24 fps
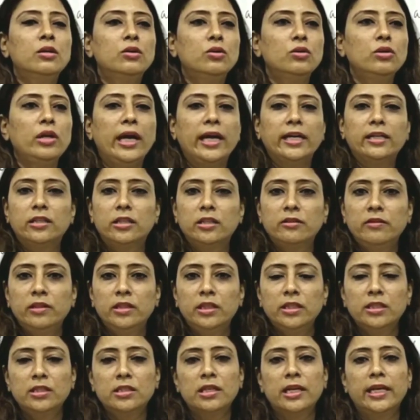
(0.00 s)

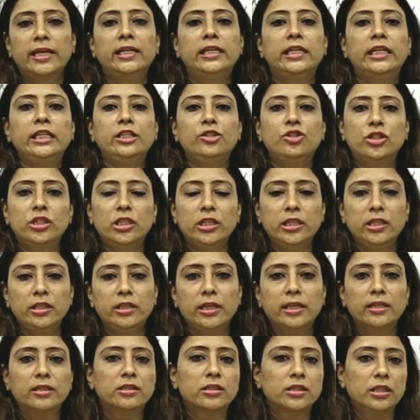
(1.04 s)
activities like
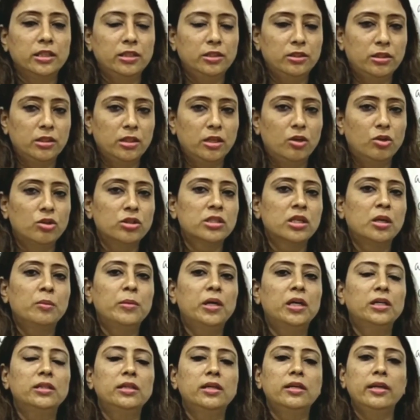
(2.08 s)
teaching, etc., or some
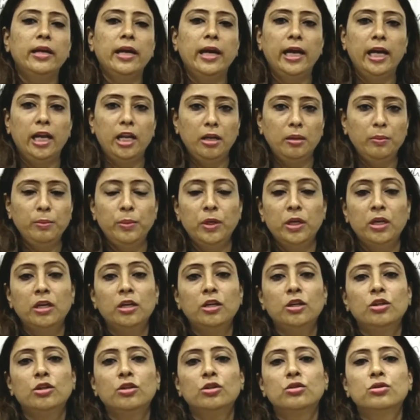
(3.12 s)
other help.
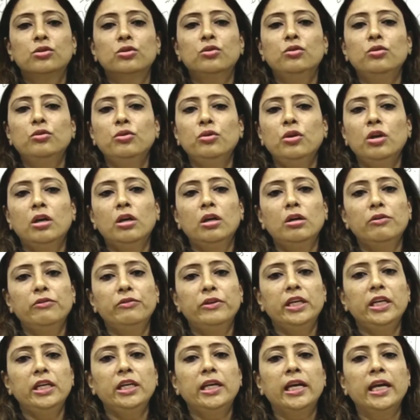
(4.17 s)
So
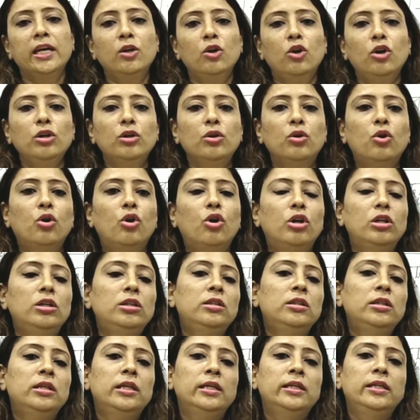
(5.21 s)
we cannot
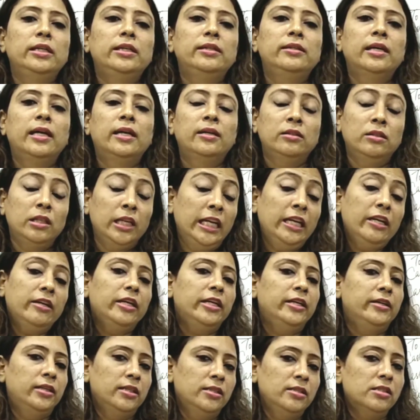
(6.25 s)
call it that
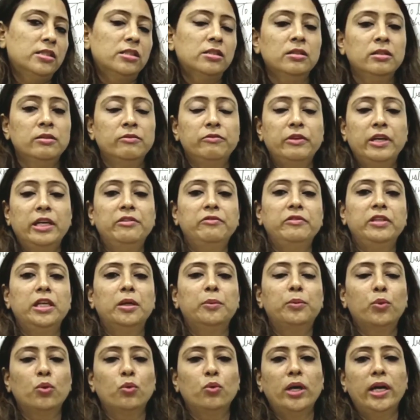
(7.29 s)
in return when we
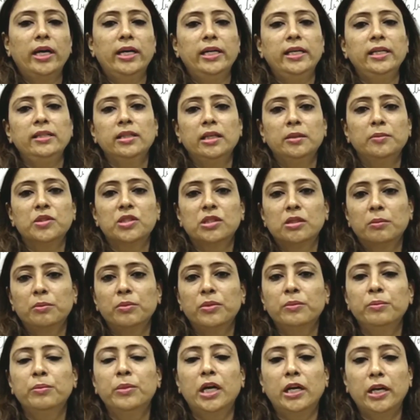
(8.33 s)
are providing them
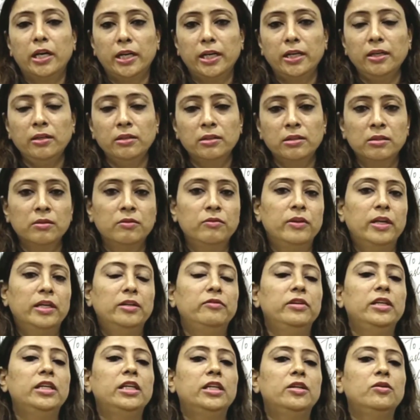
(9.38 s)
some money,
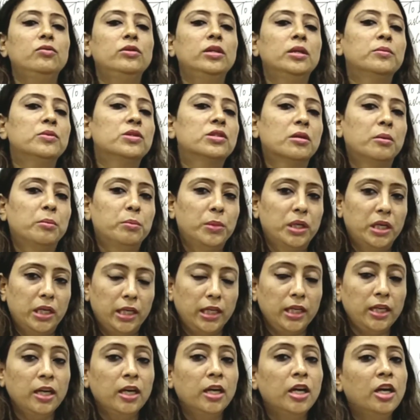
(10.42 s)
when we give them some
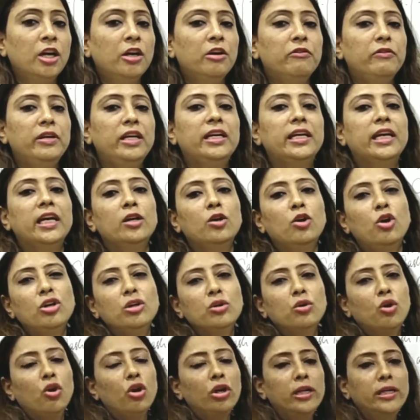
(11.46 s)
money, we
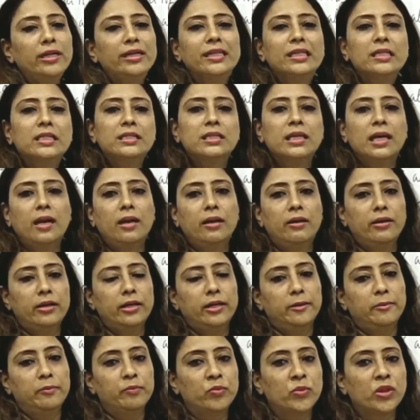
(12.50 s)
cannot call it as
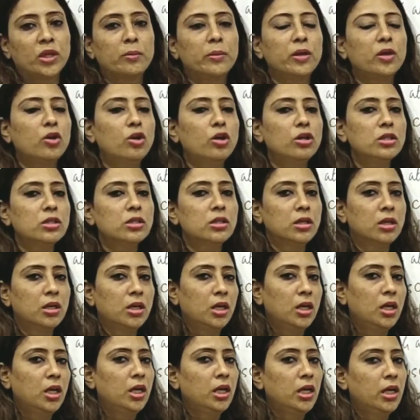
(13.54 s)
salary because
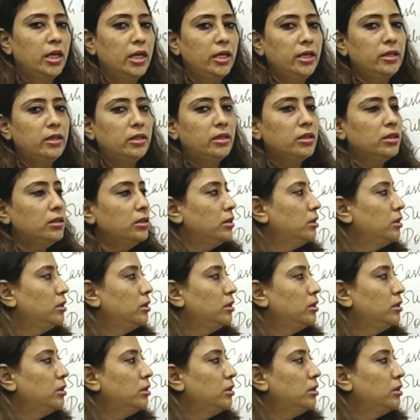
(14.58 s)
it